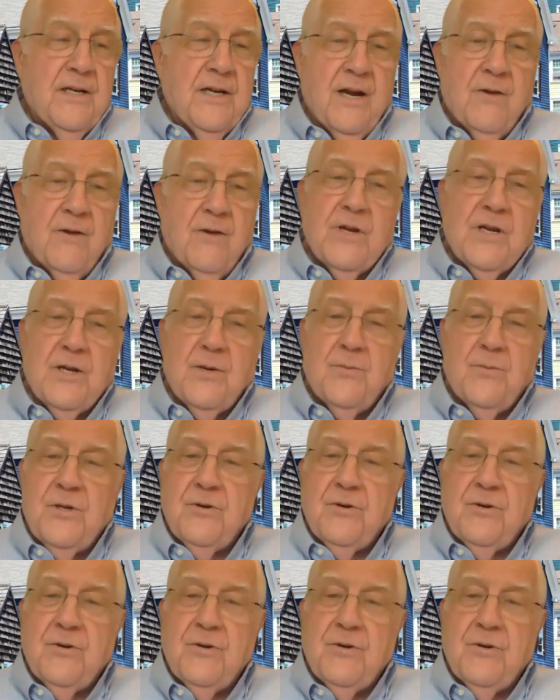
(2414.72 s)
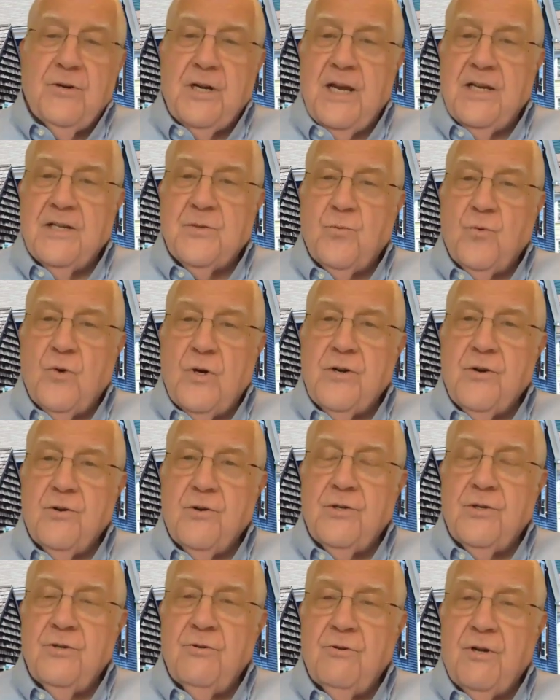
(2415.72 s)
every community has
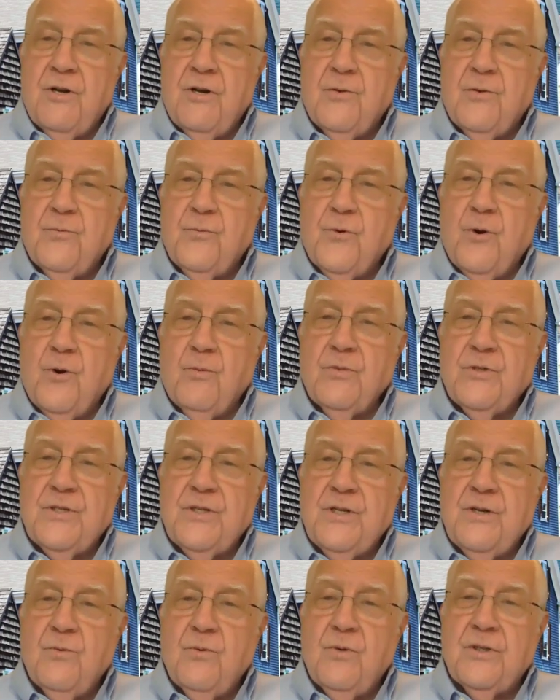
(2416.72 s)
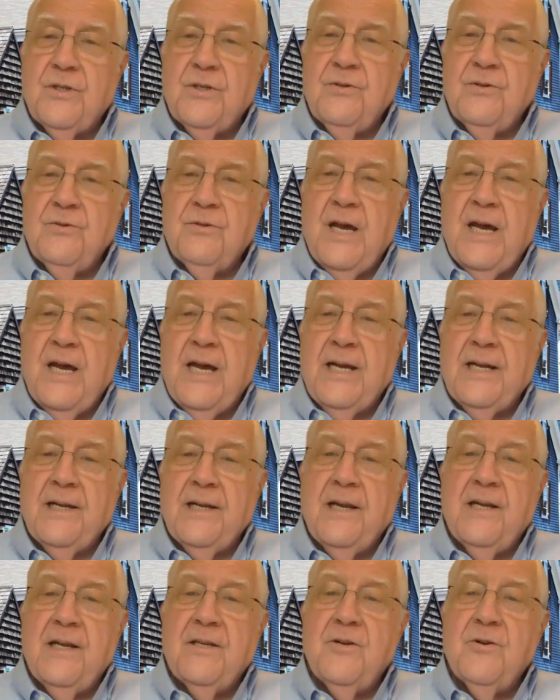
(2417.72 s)
one or two law firms that will do
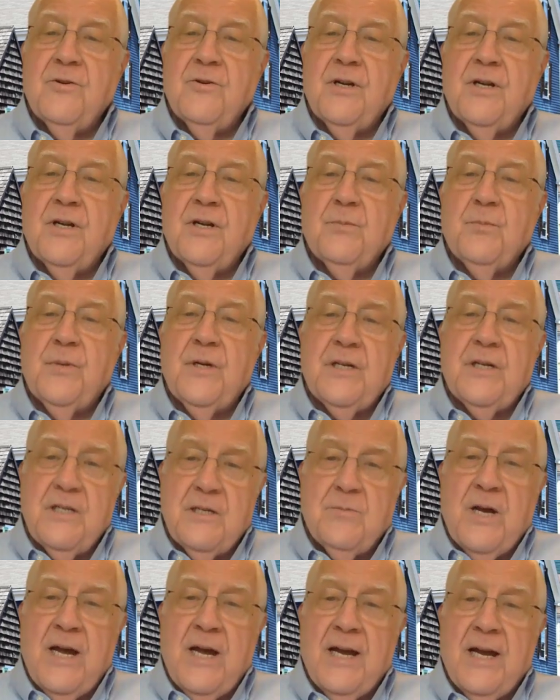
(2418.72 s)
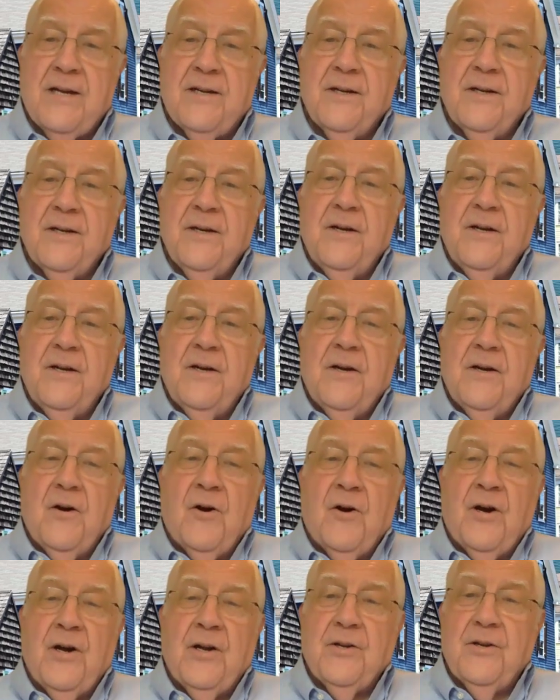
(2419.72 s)
that, and you can piggyback
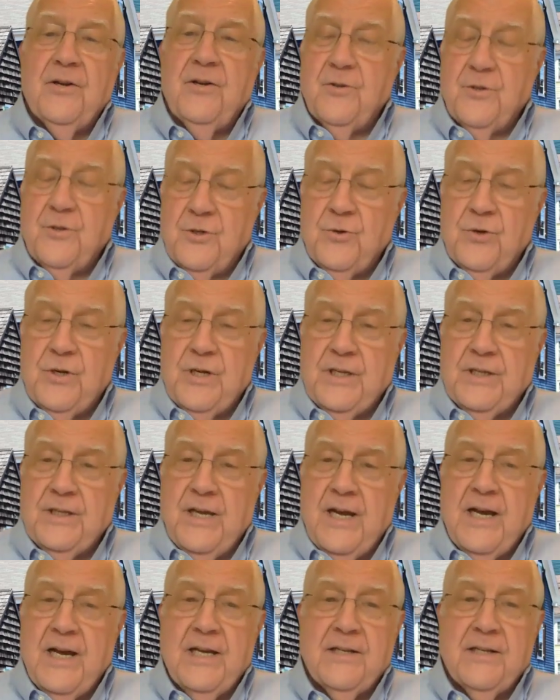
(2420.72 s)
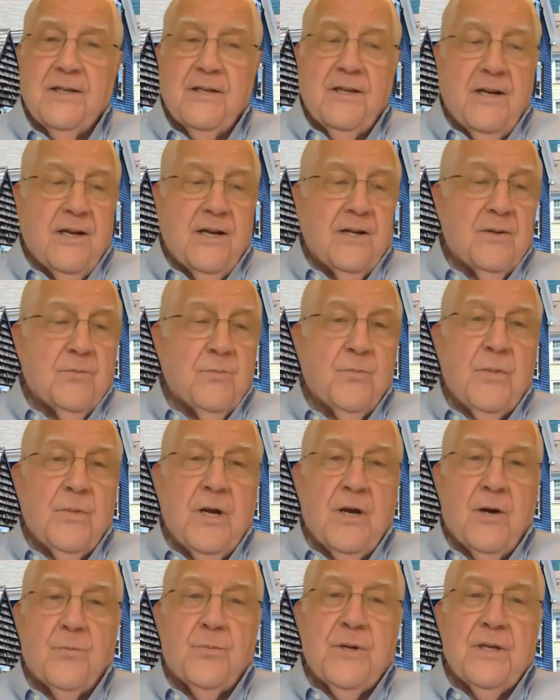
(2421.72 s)
on doing that and
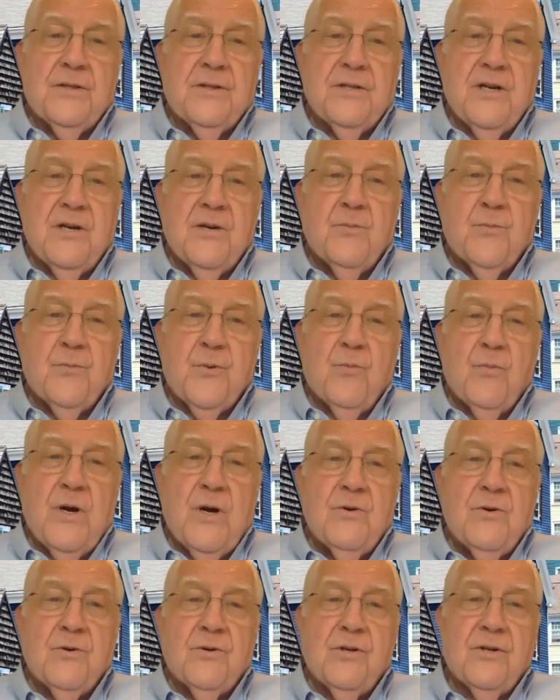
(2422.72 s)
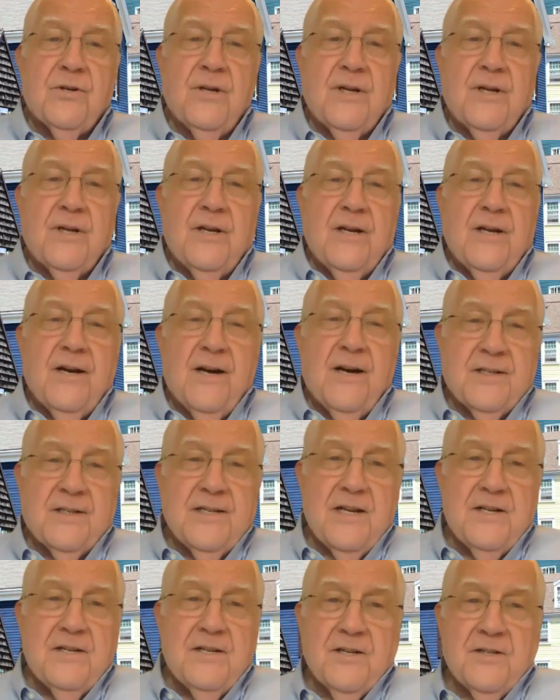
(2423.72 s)
helping them promote
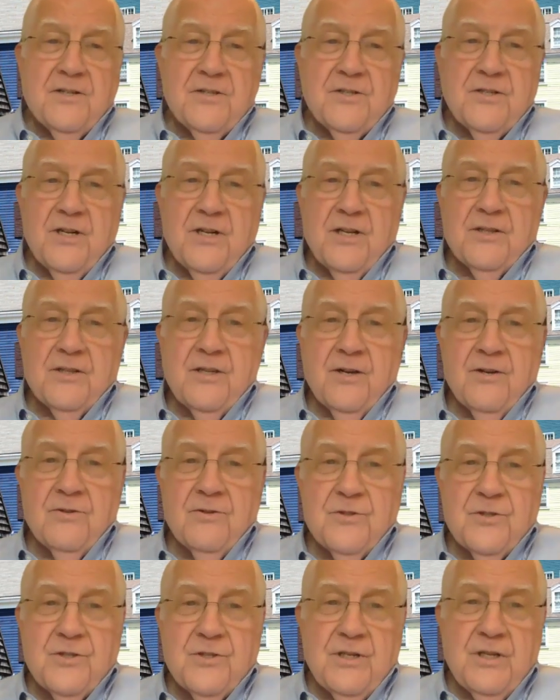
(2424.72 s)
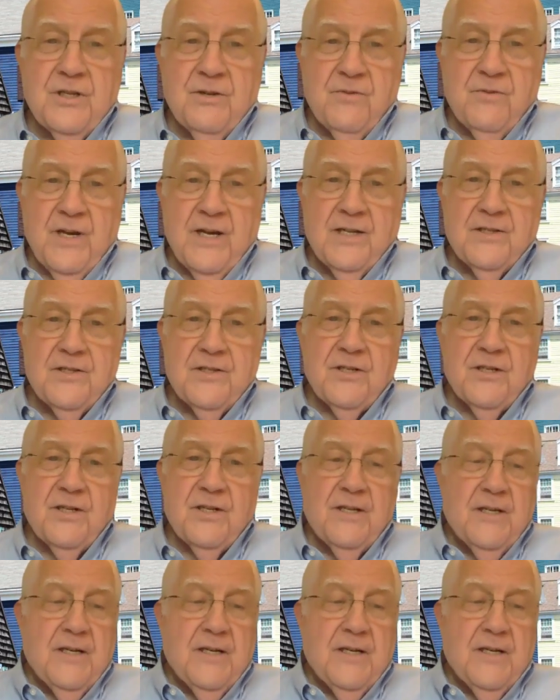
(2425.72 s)
attendance at those events.